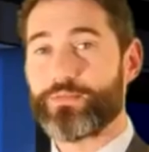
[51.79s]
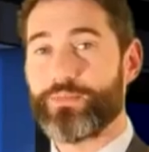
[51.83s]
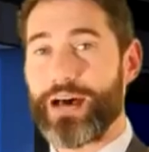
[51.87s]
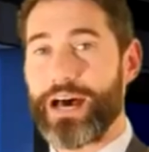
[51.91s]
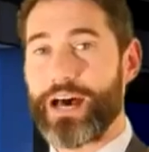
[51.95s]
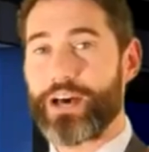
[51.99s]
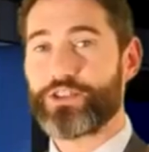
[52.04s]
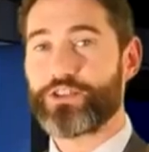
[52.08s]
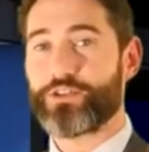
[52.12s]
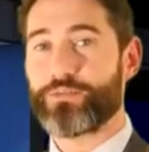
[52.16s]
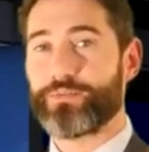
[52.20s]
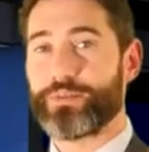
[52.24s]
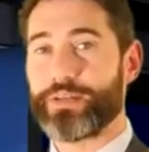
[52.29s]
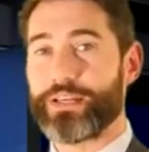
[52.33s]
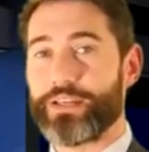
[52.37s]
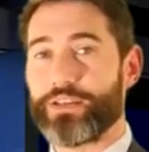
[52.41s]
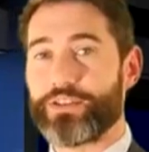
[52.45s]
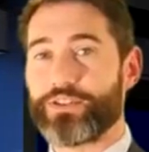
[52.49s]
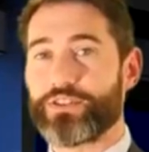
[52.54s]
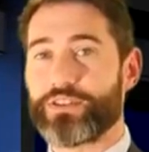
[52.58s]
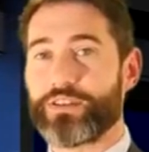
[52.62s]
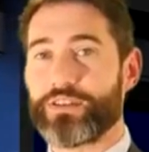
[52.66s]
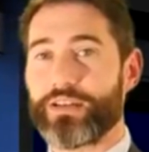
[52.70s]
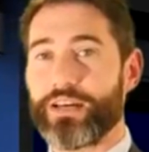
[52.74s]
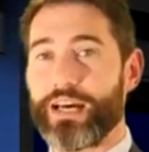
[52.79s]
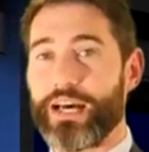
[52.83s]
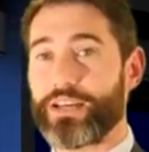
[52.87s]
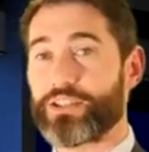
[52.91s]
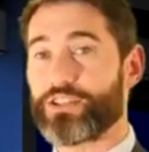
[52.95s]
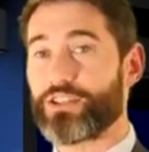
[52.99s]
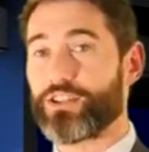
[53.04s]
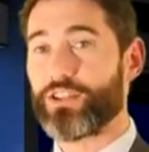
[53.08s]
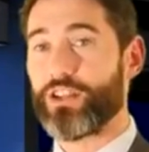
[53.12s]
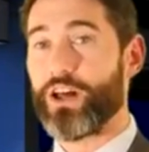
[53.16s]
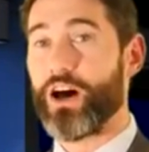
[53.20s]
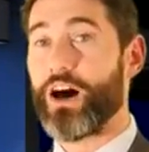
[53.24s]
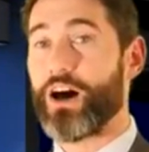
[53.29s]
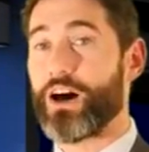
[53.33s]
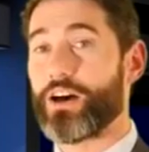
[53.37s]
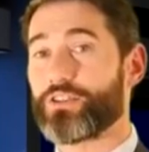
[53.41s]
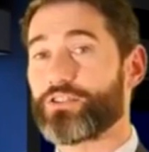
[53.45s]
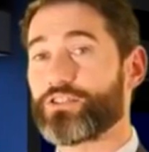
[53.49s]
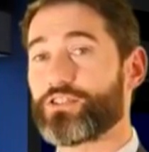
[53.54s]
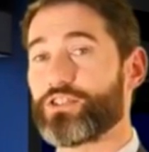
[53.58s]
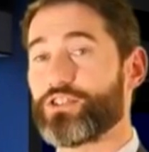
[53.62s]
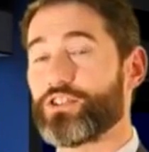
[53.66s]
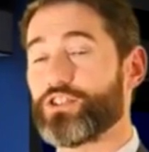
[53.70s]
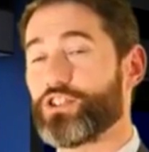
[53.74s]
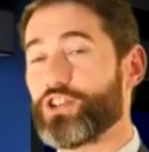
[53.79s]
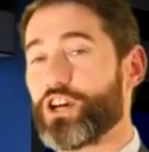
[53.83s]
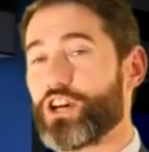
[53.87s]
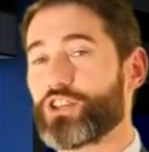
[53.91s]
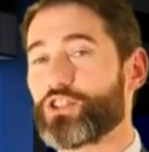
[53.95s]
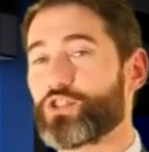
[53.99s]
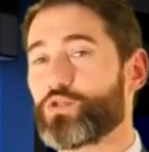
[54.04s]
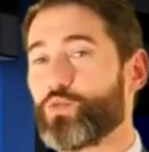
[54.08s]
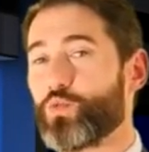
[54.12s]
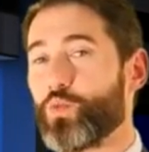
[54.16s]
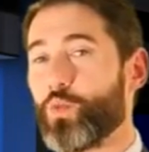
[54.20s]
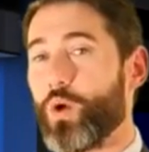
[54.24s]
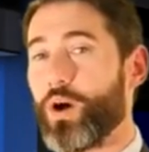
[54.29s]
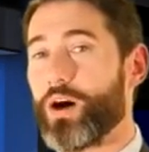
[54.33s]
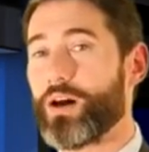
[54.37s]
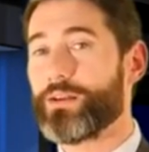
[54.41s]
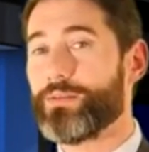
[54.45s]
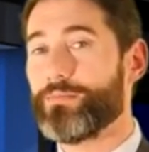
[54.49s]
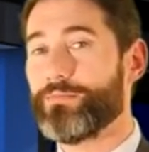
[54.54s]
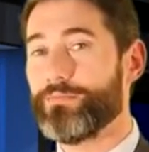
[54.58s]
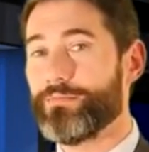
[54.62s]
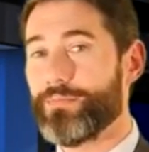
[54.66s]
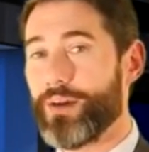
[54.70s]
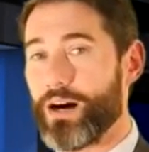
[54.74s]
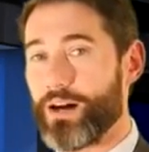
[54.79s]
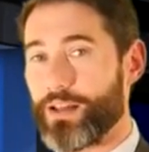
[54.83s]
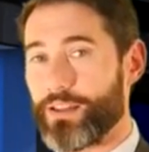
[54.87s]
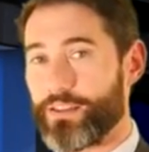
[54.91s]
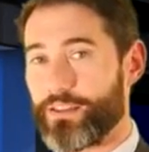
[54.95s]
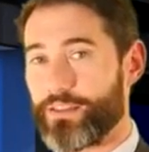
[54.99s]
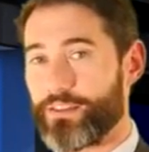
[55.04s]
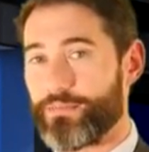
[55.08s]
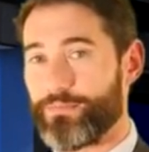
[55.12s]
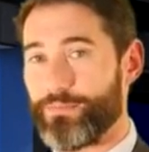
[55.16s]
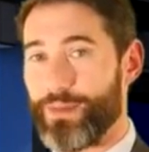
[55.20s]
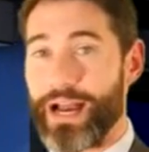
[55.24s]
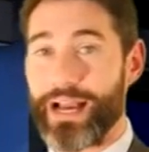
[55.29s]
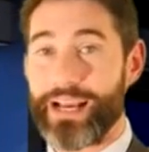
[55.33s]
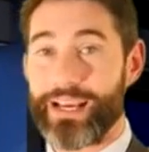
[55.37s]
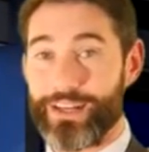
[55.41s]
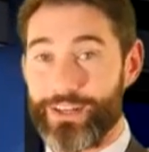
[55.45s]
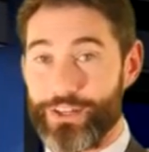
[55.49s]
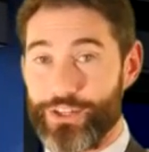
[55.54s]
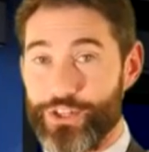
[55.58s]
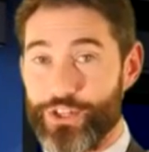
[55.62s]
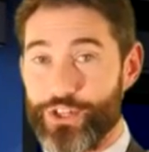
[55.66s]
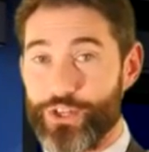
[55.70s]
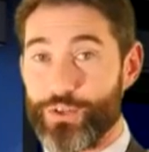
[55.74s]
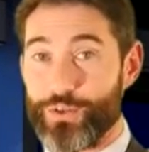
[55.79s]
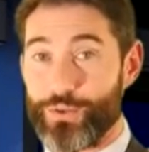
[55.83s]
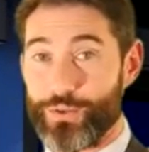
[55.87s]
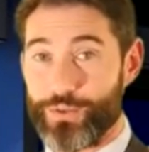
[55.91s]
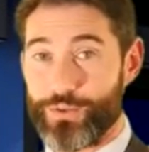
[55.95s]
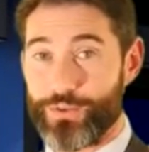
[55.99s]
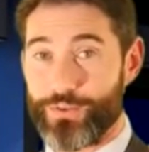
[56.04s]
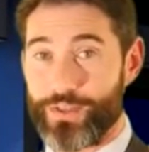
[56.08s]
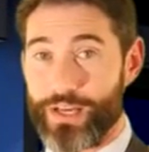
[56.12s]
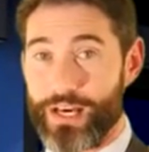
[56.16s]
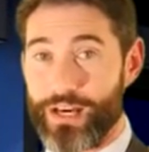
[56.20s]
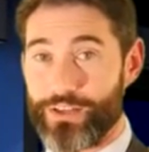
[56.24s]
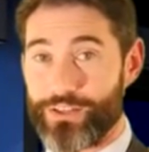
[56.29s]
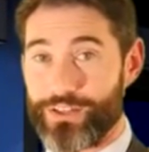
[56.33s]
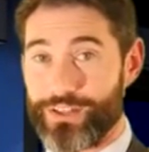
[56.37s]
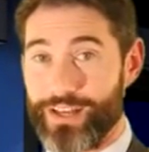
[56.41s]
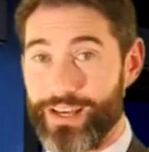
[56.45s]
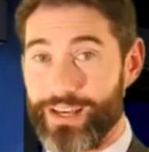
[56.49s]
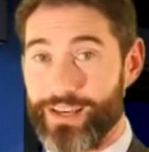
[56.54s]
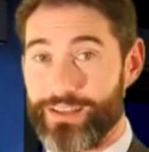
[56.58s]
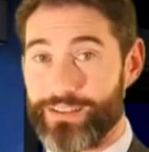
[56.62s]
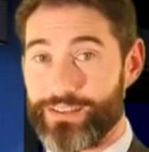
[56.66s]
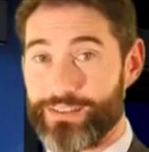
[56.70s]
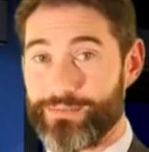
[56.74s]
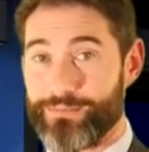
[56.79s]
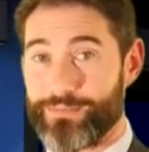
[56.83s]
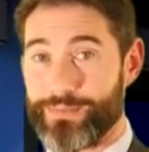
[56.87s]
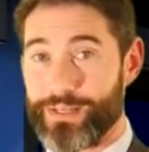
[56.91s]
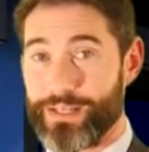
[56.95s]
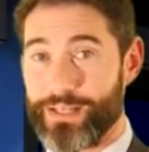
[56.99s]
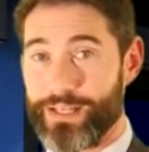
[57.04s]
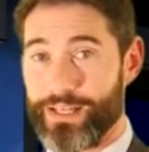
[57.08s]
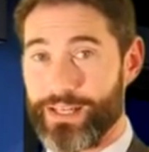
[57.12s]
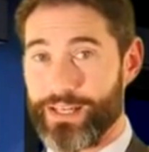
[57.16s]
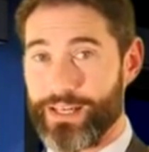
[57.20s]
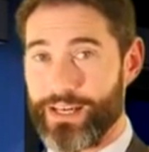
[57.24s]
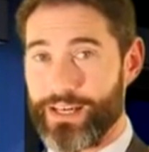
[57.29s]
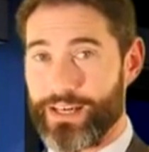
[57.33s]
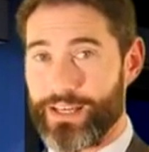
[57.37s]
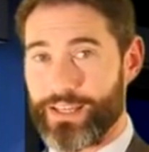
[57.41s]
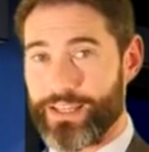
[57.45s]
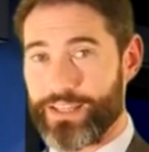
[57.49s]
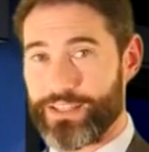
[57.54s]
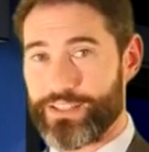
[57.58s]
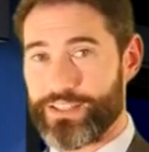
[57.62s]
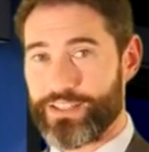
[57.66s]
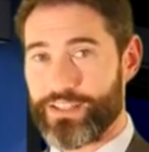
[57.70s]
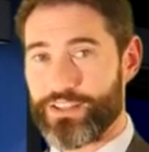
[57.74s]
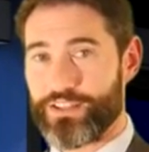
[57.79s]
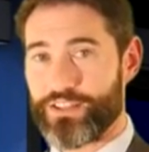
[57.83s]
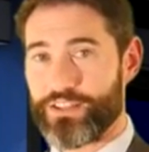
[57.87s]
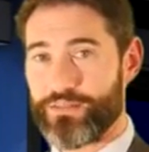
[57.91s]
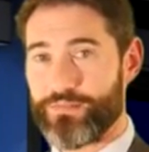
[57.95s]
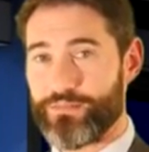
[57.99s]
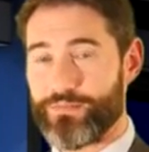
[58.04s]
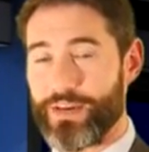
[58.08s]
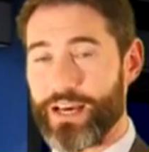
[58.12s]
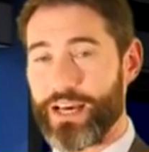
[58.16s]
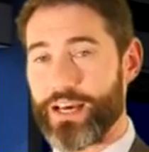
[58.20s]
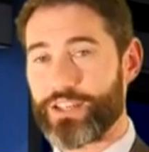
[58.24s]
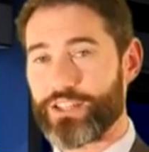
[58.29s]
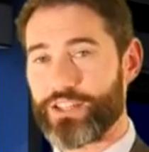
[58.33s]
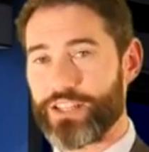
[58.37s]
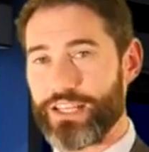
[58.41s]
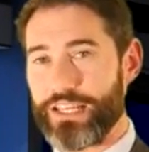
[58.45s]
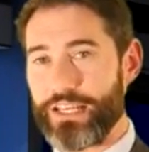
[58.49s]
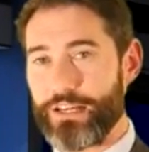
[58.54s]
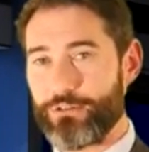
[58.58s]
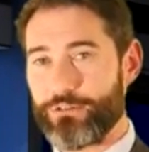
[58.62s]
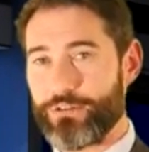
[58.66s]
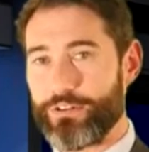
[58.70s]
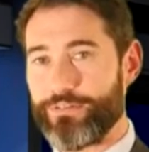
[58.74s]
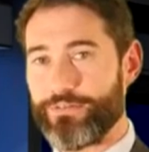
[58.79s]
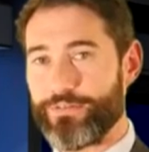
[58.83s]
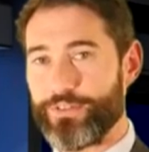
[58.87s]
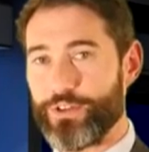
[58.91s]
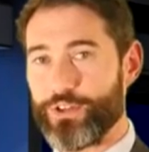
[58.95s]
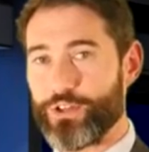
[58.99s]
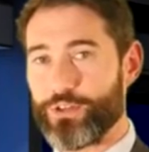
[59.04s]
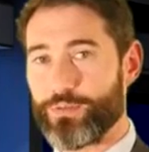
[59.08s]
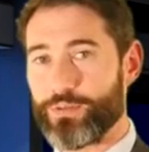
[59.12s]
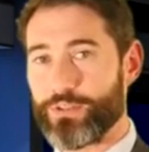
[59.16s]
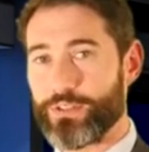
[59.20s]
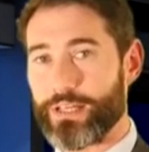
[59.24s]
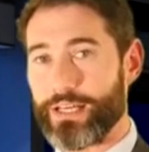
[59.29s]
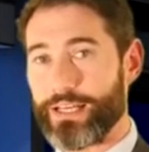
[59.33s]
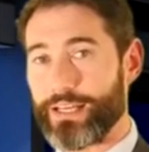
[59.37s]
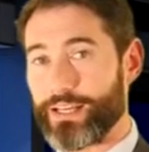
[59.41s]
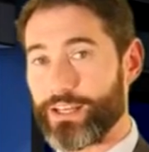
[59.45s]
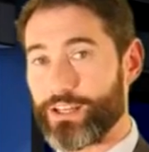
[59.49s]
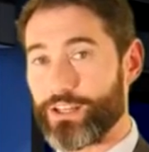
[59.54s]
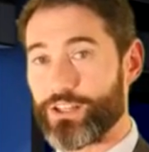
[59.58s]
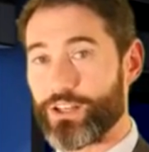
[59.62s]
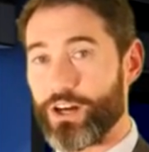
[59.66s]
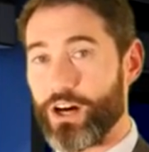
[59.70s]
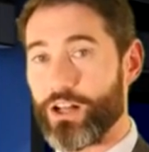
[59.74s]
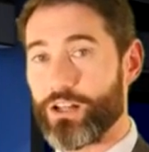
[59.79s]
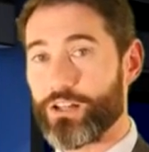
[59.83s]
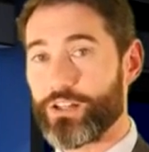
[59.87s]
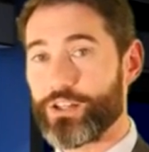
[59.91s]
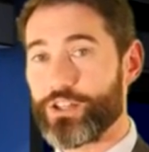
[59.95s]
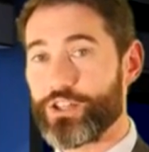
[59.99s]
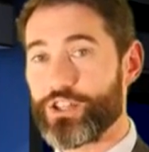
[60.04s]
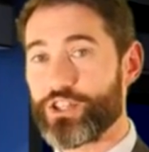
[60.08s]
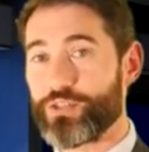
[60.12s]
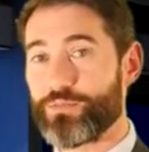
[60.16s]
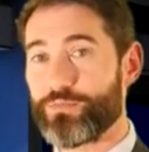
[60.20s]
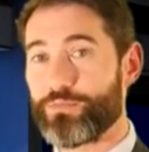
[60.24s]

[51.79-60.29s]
masterpiece has lost just 1 month back in June 2008. This system has irrefutable and acknowledged